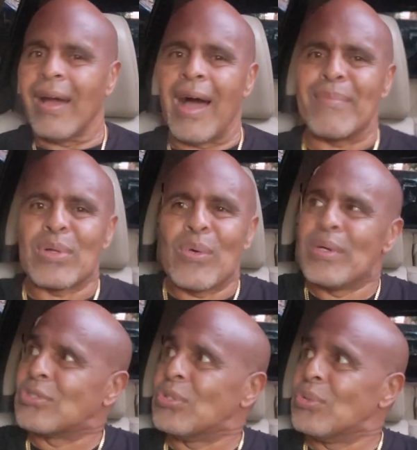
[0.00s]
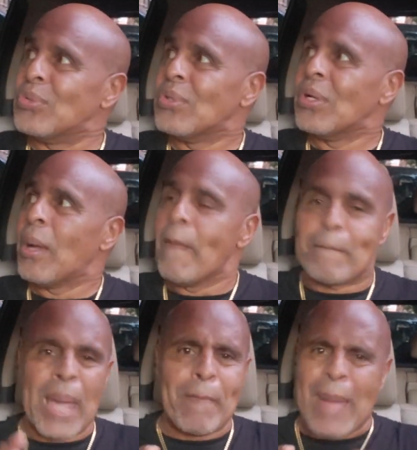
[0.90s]
I'm going to
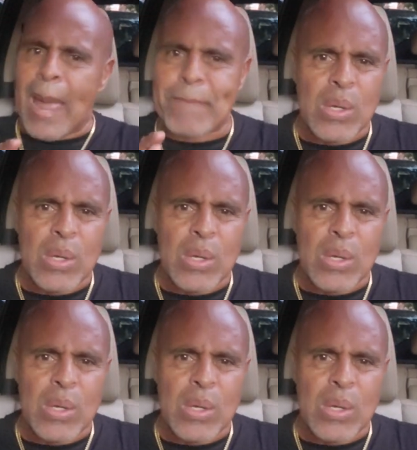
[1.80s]
bing, bang,